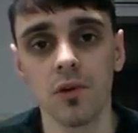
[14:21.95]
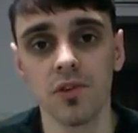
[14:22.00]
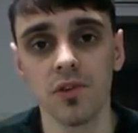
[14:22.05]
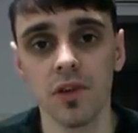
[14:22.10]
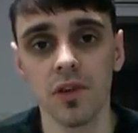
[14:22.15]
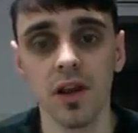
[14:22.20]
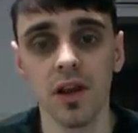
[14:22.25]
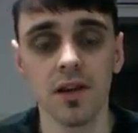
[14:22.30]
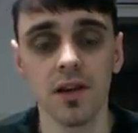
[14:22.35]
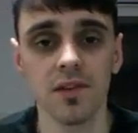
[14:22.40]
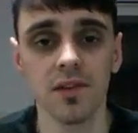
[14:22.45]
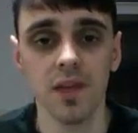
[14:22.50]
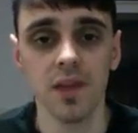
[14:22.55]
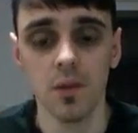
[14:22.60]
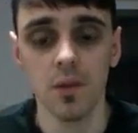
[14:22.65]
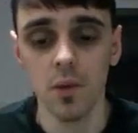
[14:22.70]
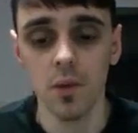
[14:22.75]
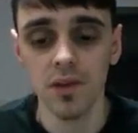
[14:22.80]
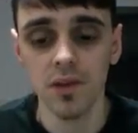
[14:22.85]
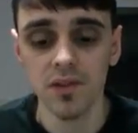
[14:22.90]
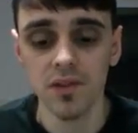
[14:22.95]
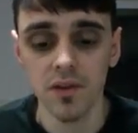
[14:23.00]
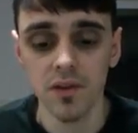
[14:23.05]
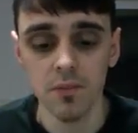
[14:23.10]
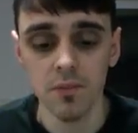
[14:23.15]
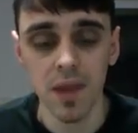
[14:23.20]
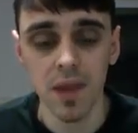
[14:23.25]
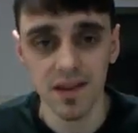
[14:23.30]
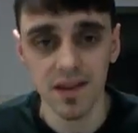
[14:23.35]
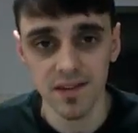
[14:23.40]
So like I said, once I've
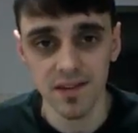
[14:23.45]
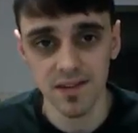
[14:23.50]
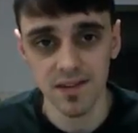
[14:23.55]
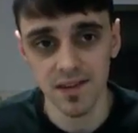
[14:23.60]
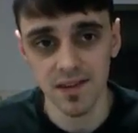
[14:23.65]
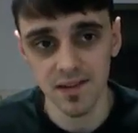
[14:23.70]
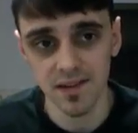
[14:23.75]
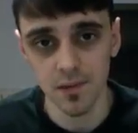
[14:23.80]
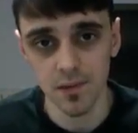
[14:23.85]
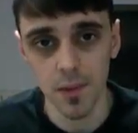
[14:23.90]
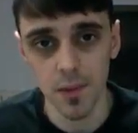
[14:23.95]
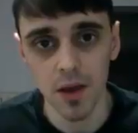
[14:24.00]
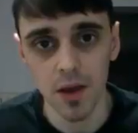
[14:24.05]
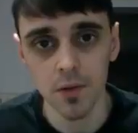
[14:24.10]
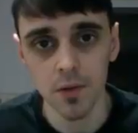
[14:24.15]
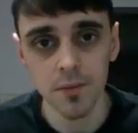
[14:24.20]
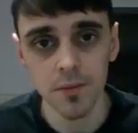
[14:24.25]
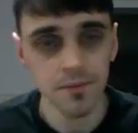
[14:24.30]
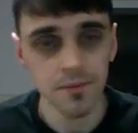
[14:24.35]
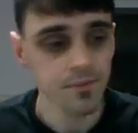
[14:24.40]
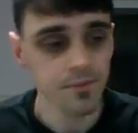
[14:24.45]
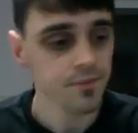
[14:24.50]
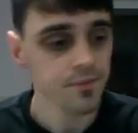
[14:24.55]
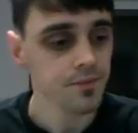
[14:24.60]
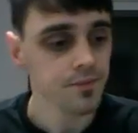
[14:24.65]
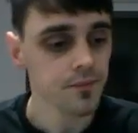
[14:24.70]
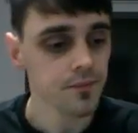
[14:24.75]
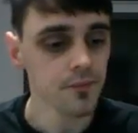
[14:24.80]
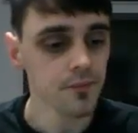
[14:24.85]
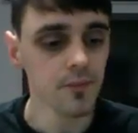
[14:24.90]
maxed this system out,
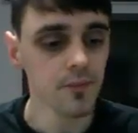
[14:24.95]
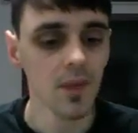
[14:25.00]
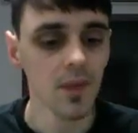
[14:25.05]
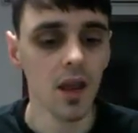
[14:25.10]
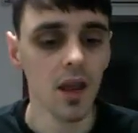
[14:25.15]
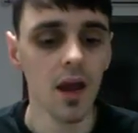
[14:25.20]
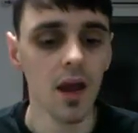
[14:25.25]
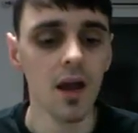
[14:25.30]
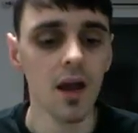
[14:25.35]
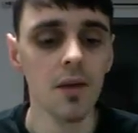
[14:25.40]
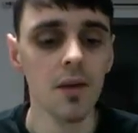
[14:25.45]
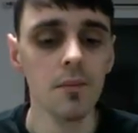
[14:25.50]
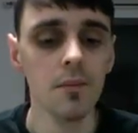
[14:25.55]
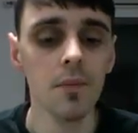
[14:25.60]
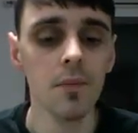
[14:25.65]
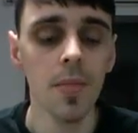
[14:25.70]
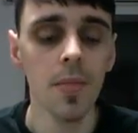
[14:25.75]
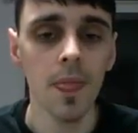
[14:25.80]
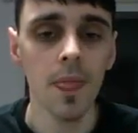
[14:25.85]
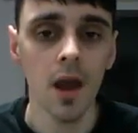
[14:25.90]
maxing